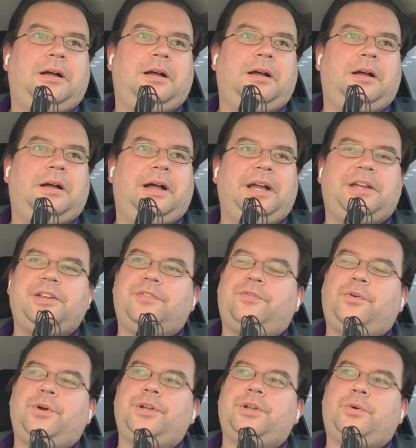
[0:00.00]
I could
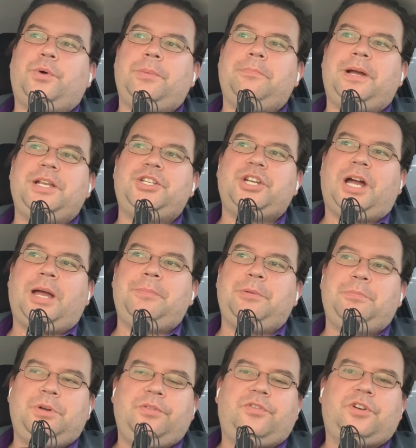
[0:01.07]
afford to quit my job and
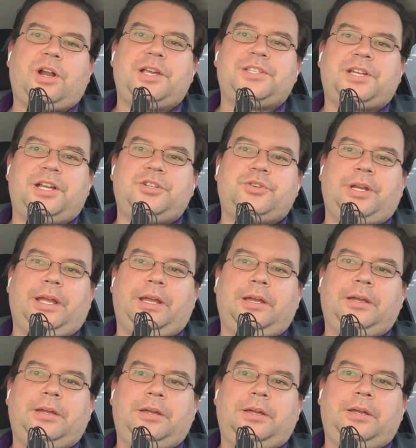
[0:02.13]
move cross country.
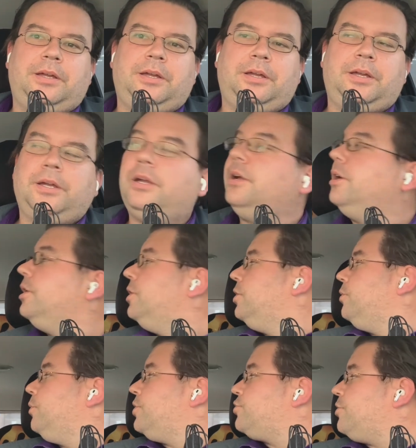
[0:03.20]

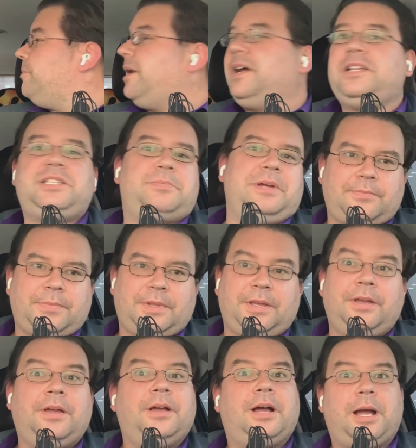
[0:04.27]
Which reminds me,
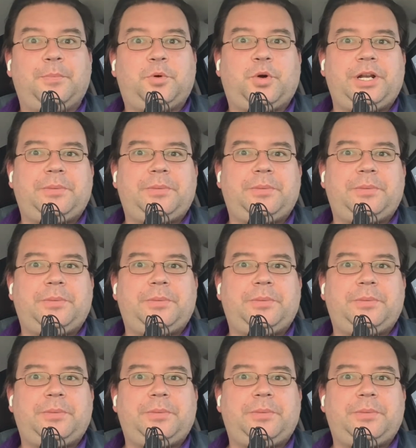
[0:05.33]
I'm quitting my